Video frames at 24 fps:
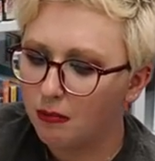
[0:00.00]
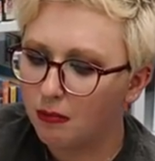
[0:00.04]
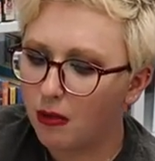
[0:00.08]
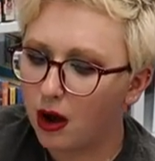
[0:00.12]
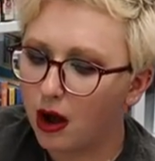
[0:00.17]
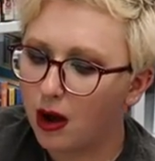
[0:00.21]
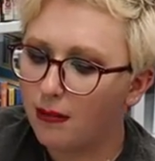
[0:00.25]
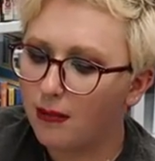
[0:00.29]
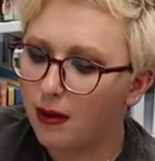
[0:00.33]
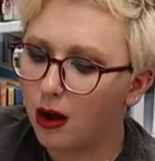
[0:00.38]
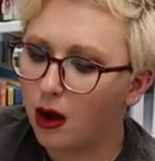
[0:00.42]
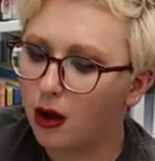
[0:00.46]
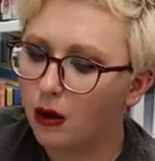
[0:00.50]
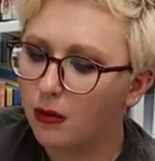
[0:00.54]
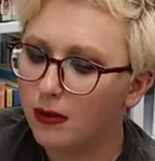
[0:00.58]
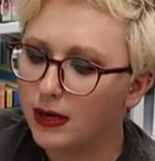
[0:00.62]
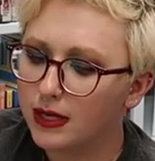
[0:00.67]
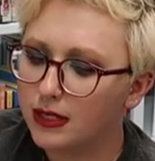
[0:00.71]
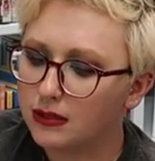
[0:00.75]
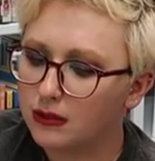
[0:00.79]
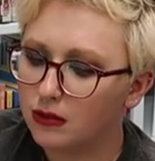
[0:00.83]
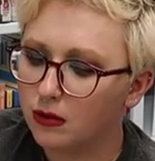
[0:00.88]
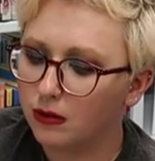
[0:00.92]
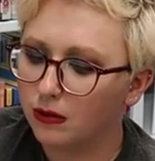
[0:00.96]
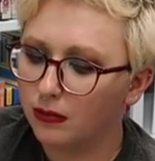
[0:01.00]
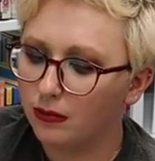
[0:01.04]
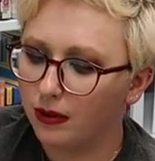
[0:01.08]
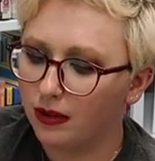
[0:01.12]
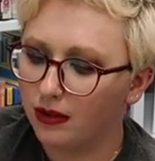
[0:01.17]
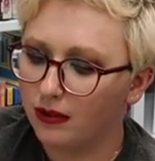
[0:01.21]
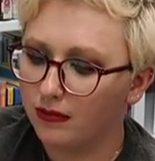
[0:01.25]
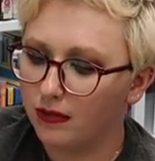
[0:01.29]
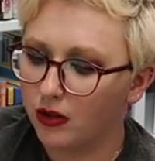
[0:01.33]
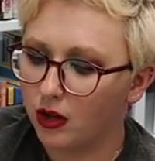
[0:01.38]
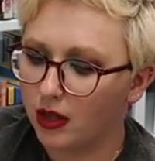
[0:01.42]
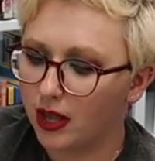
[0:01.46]
Mom always told
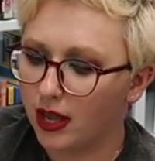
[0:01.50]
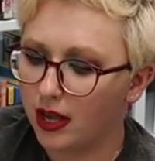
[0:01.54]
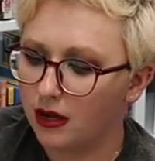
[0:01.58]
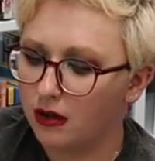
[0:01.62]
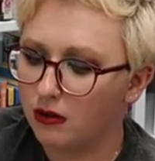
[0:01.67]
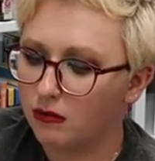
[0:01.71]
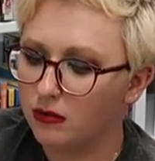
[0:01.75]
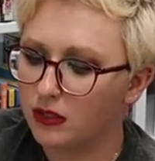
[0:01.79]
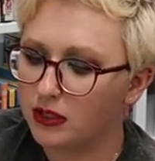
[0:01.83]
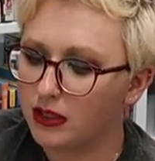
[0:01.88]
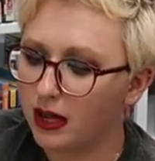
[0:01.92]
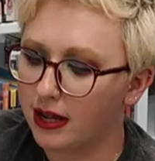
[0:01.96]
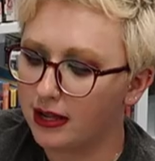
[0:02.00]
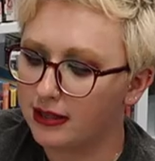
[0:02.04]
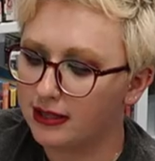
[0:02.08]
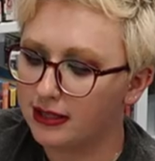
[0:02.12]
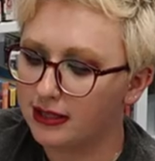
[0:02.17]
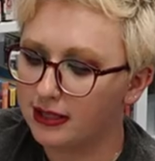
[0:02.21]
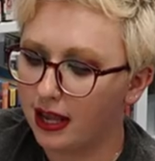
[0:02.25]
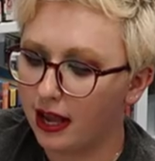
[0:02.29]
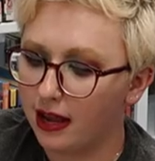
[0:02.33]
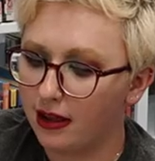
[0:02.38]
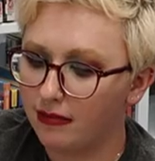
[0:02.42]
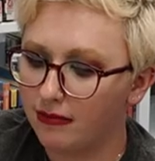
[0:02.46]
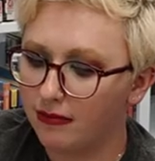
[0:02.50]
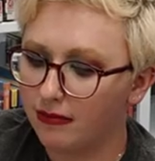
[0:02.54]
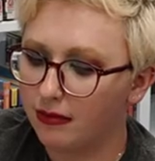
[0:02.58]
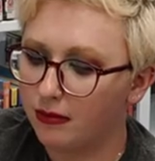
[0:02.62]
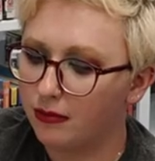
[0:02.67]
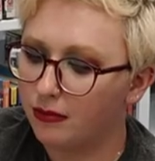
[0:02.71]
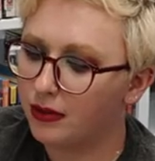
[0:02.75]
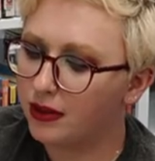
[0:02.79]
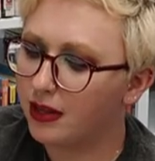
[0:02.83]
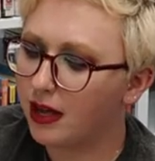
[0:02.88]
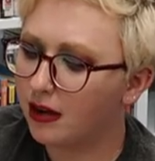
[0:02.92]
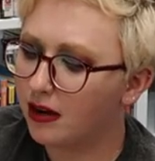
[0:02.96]
me the volcano was unsafe,
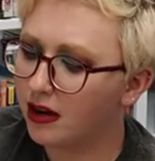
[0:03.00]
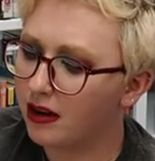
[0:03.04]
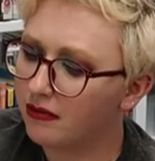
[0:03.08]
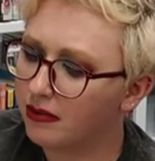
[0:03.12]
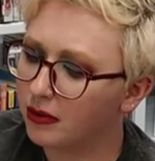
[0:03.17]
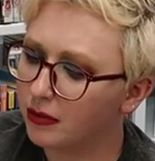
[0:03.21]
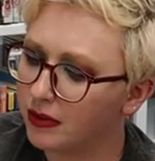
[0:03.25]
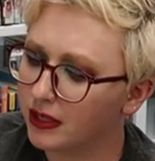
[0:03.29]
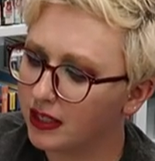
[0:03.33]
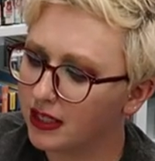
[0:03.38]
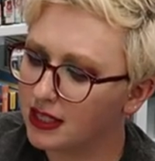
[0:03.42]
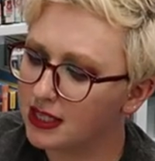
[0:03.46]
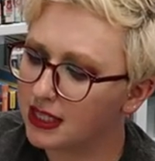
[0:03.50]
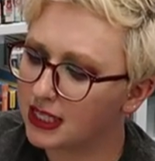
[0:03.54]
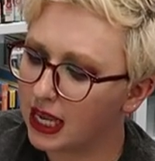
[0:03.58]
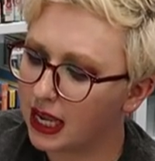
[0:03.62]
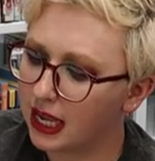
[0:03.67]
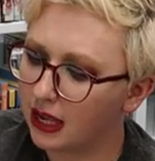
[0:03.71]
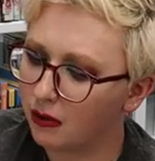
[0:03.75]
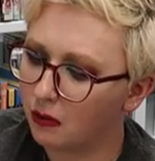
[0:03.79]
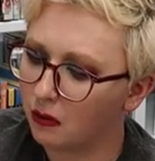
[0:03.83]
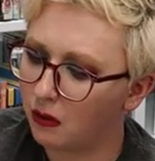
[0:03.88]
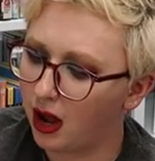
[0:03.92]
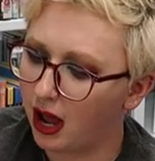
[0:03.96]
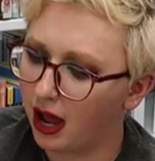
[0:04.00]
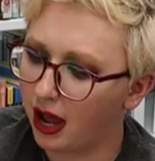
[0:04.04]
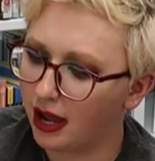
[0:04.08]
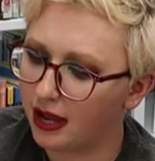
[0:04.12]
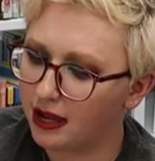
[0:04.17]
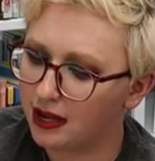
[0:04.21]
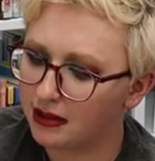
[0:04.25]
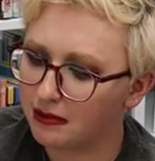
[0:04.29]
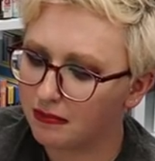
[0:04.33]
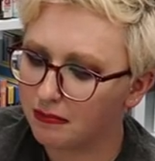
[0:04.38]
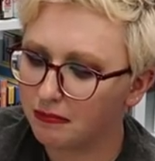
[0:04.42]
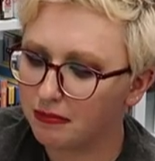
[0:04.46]
without ever really saying
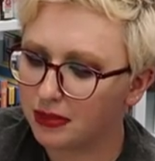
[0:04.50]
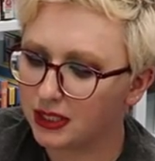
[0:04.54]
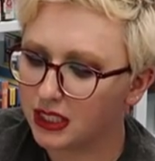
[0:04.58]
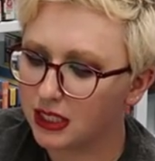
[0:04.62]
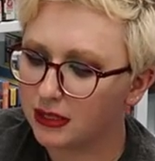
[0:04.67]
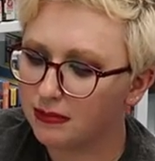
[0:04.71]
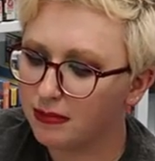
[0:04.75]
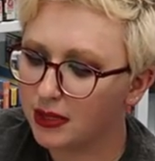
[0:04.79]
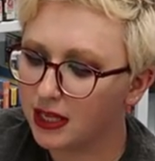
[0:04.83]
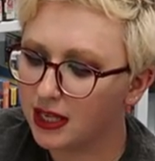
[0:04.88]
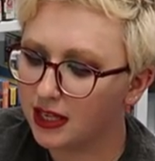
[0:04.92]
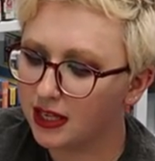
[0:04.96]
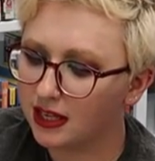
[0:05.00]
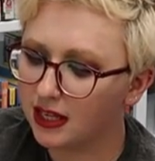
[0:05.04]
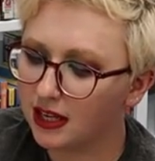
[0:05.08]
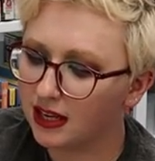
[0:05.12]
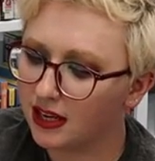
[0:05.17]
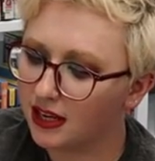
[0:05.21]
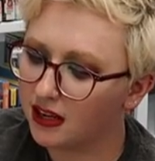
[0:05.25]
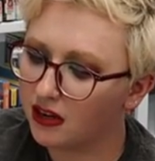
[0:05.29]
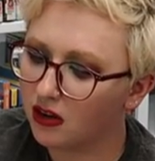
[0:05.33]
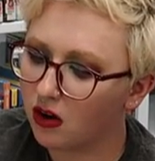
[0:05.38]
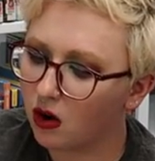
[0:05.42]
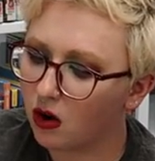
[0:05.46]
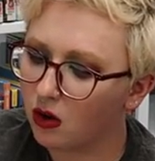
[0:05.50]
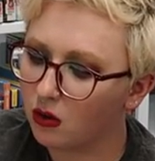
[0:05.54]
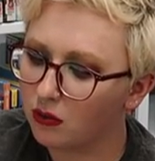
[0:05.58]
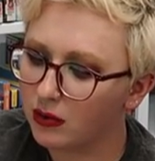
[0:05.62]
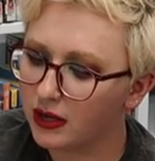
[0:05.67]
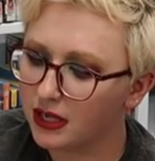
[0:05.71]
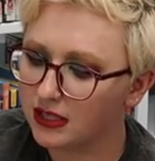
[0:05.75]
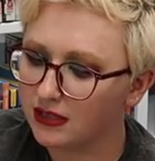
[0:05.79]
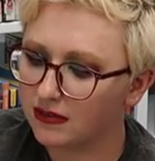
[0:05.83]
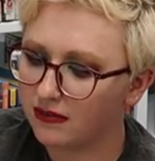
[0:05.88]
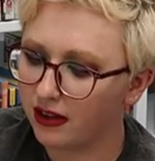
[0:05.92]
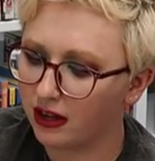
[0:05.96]
why, but to me it had
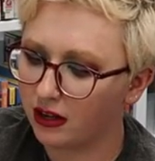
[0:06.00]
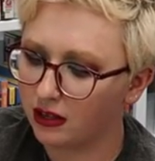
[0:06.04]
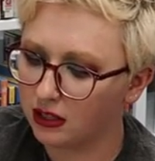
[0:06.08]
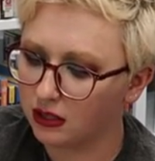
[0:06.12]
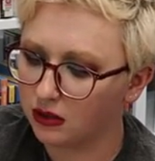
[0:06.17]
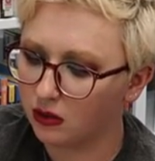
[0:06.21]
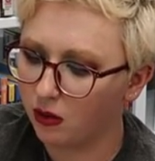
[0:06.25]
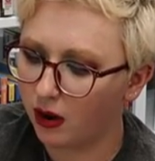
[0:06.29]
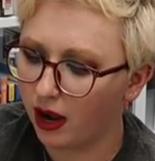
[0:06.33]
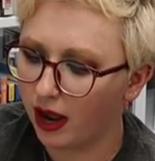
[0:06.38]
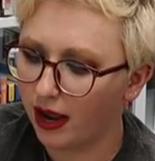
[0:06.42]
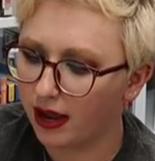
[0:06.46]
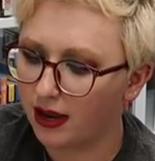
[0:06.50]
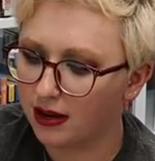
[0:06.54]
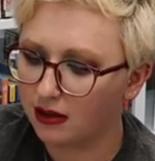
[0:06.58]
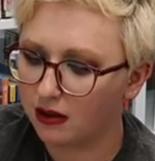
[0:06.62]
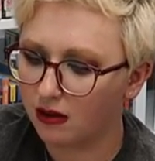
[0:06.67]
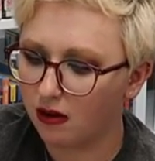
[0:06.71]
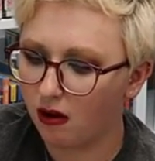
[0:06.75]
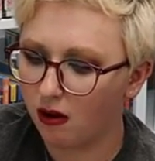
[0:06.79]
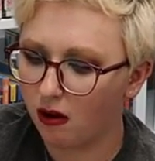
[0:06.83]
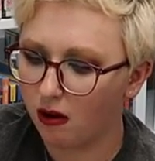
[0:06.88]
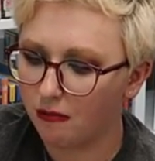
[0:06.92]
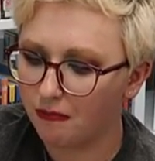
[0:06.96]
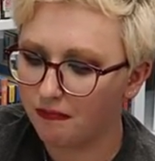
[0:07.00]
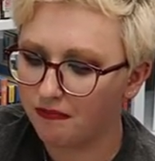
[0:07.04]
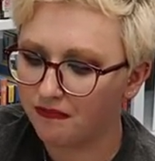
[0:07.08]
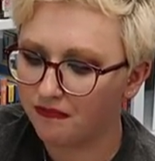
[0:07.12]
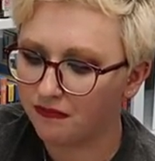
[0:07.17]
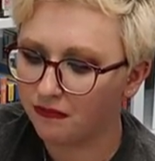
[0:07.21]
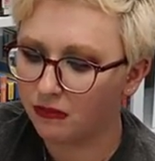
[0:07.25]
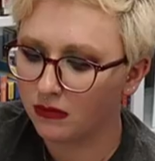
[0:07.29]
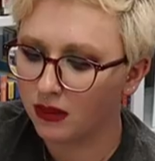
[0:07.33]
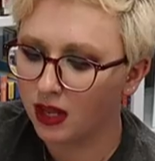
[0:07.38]
always felt quiet and calm.